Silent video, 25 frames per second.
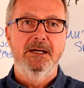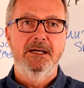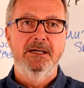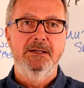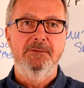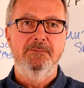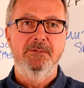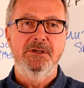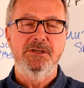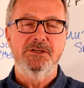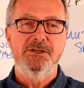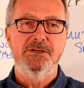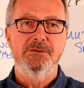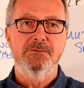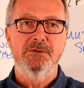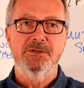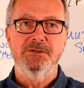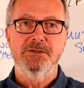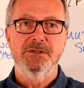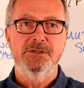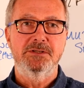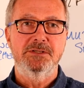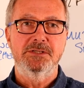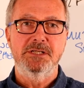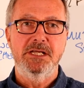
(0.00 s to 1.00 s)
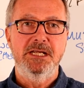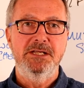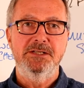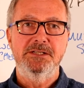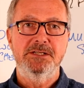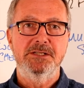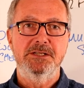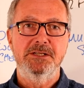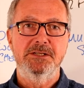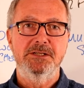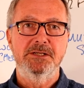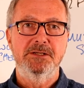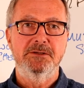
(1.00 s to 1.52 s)
Which is easy
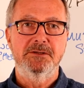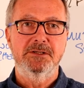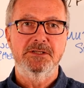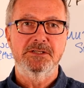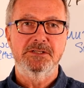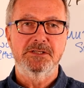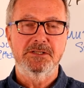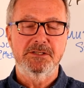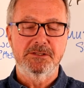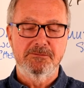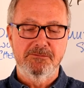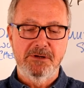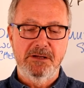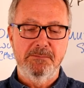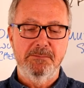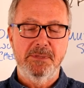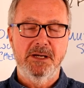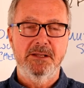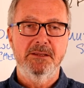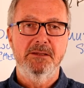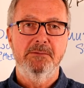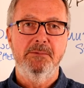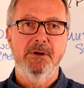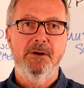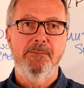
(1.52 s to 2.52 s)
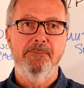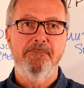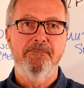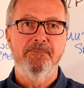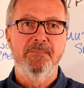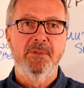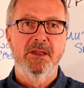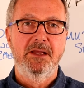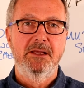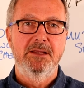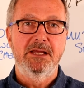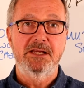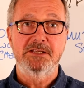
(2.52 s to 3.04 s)
to do because there's a red button at the bottom.
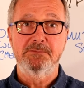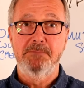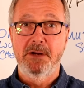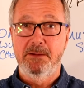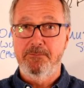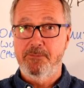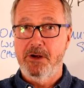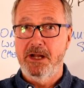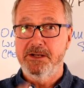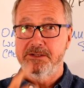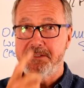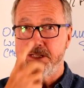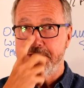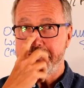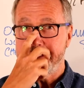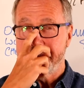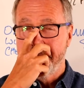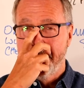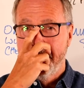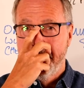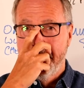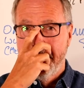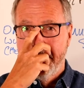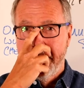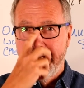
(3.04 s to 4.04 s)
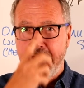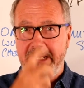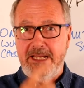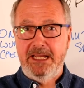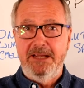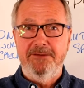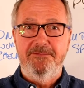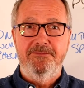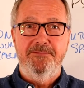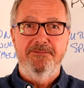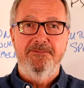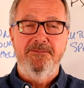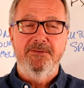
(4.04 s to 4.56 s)
That's my practice.
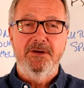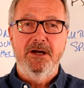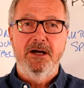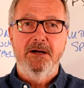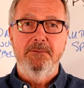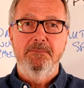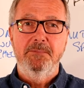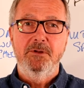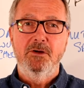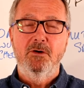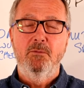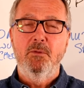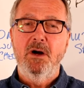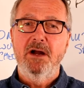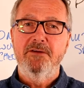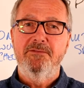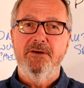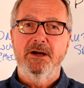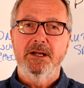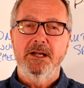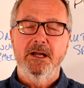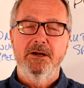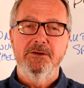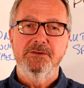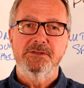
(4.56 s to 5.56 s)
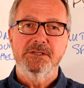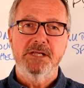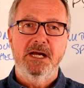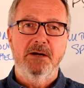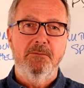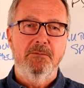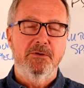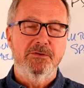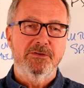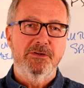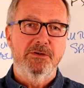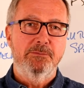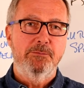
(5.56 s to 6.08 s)
If your Wi-Fi goes down,
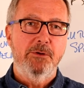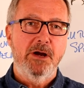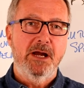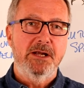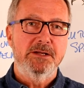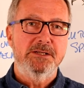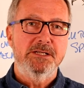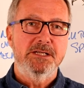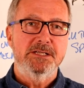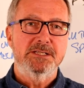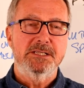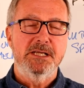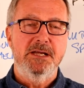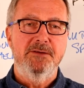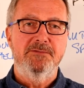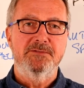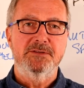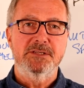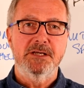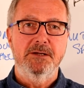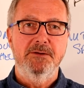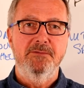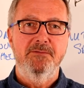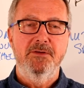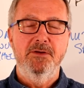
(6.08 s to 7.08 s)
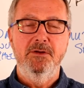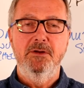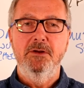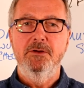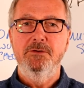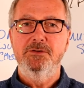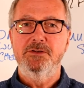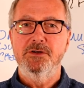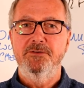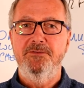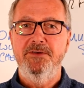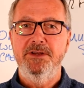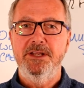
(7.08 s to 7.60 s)
what's your practice? If you
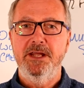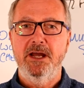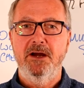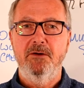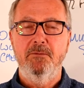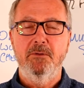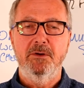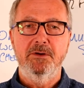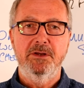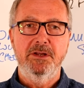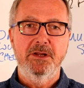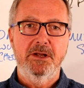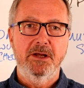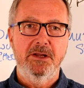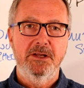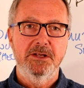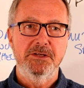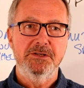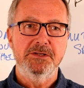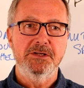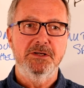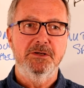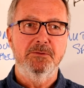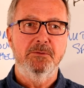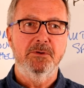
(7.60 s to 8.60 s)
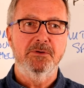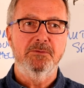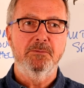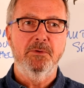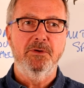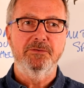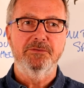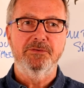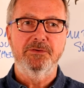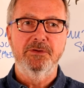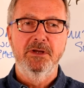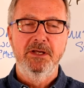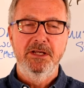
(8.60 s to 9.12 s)
lose your video, what are you going to do? You
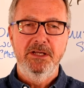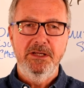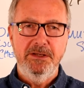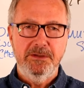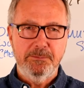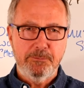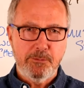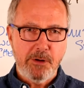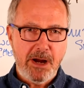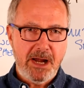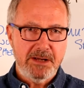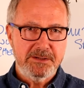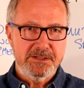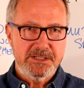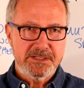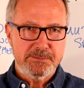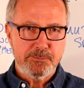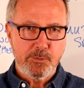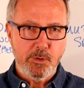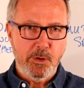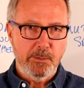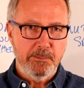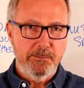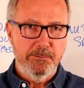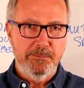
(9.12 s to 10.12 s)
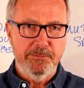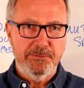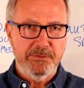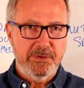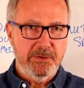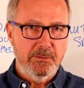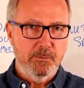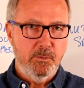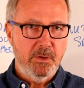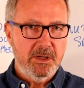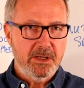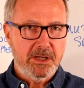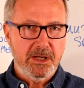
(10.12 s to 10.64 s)
need to practice problems that
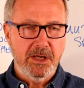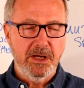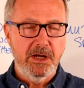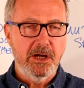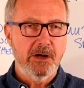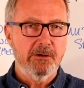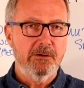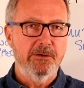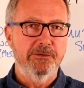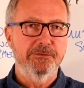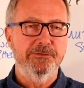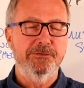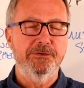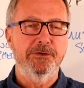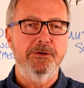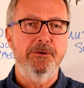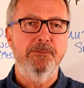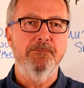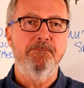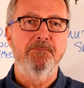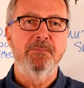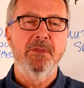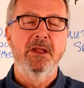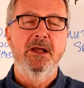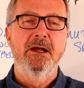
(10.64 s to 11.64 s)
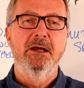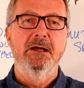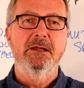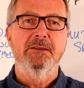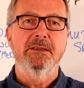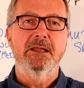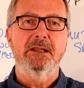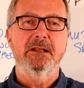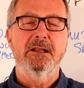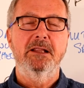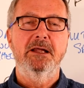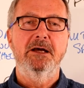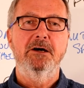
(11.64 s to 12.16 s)
will occur on Zoom, and
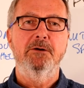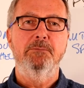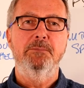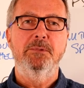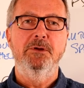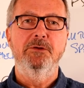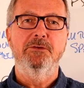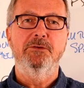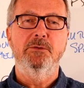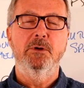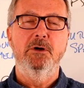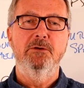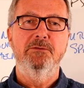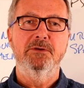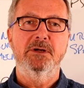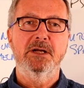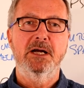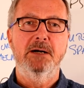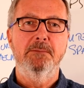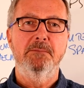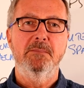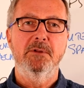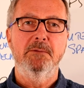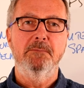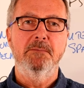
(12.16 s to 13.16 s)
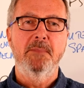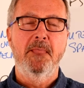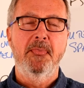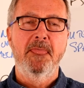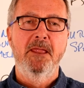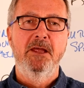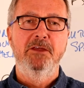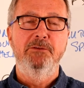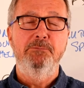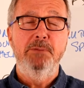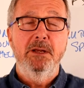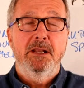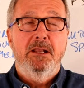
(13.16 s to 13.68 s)
that'll help you to overcome them.
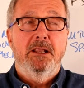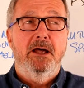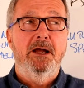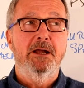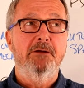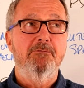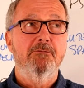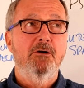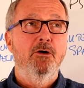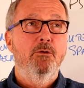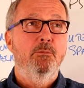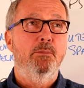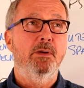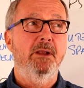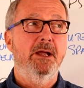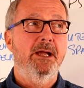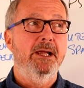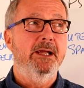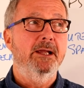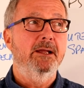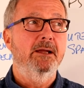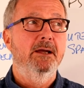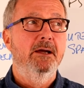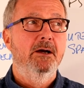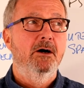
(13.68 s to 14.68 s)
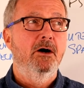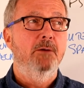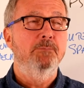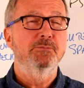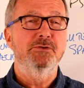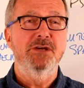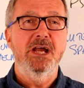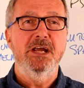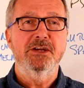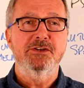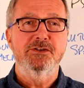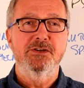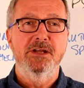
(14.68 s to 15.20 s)
It's a bit like role-playing
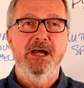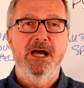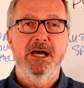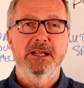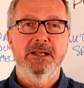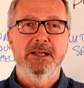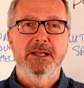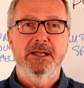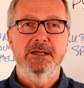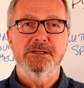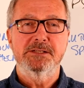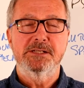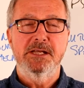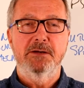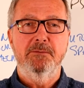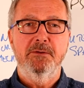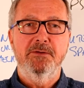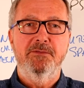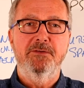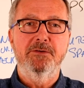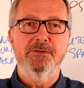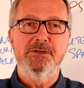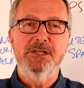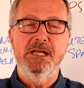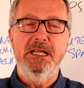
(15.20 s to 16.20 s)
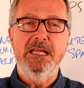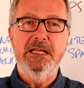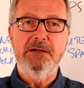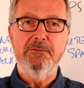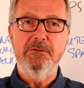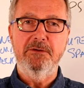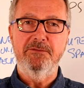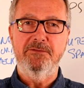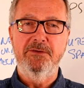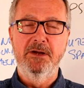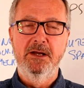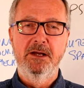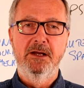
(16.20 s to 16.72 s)
objection handling, isn't it? If you're dealing
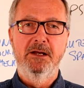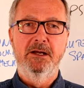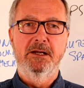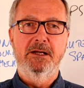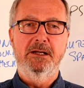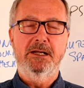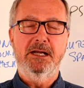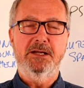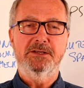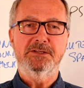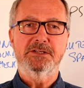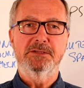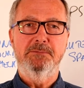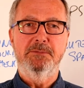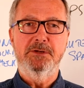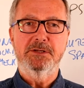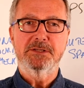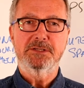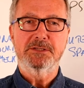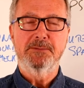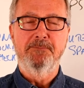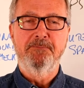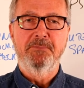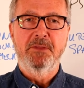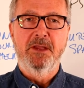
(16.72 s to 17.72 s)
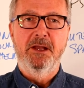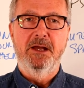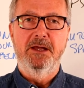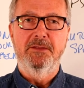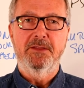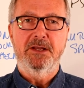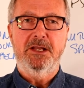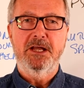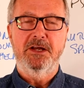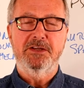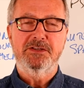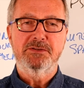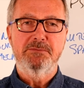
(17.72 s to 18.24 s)
with customers and the
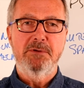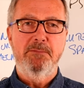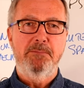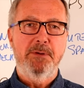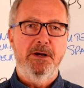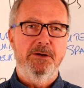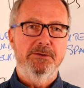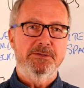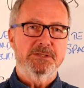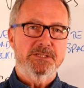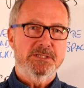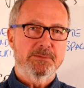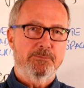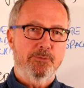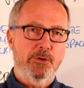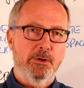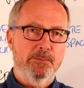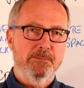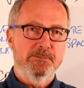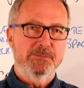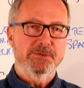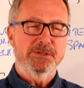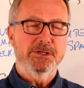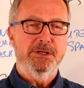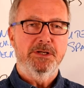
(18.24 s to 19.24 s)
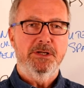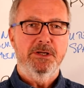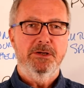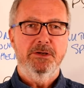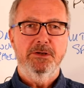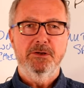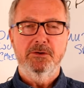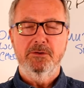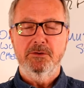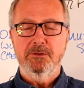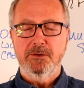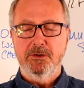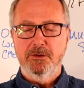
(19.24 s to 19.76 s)
customer poses a problem to
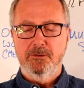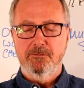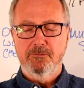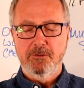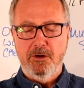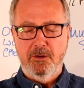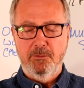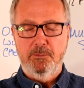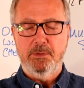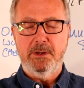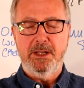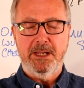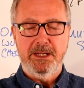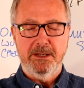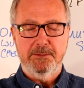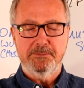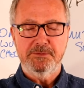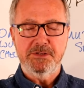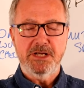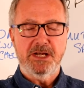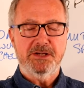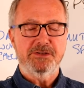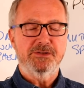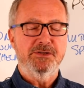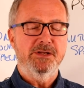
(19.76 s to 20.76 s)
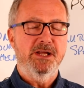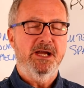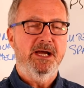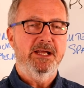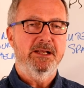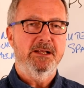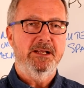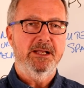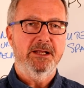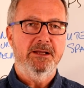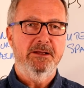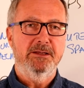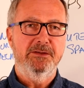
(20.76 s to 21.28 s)
you, your role-play objection
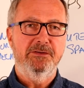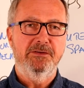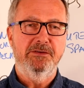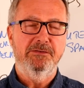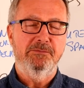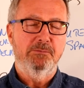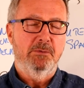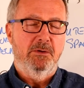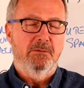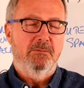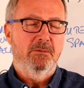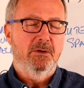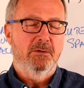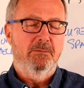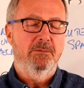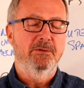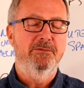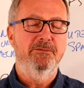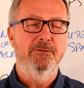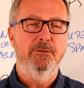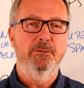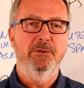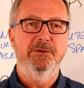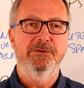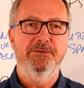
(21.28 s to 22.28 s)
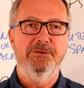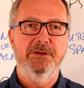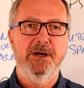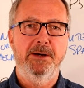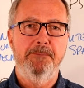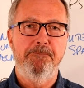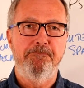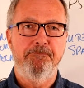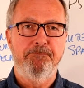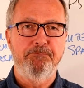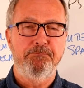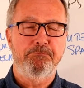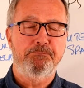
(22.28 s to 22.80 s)
handling is what we've always
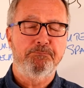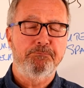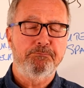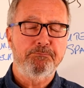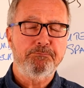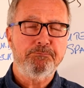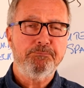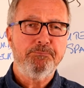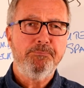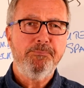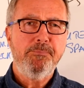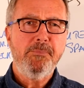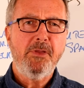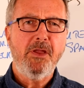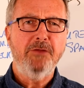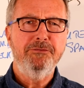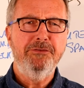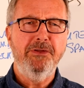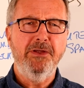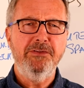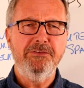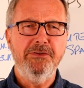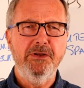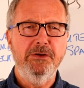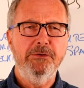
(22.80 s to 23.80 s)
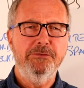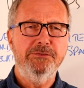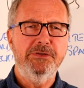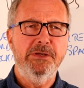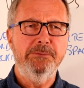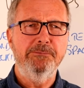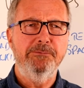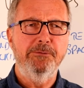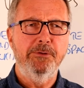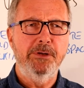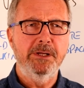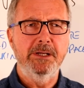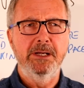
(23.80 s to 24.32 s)
done. So that's a little tip
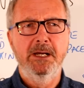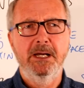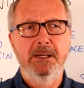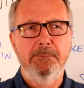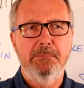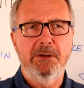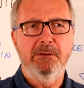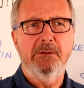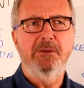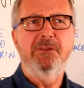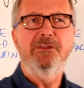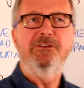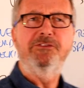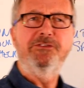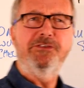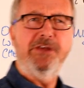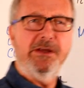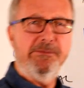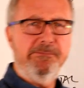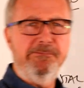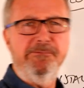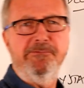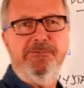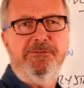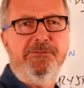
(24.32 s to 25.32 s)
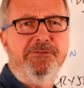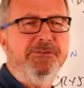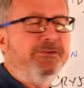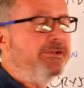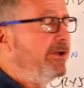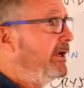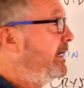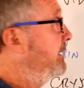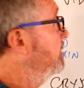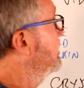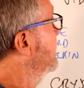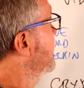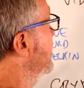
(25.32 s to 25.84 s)
for you. By the way, the seventh
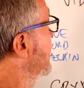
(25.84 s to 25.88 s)
tip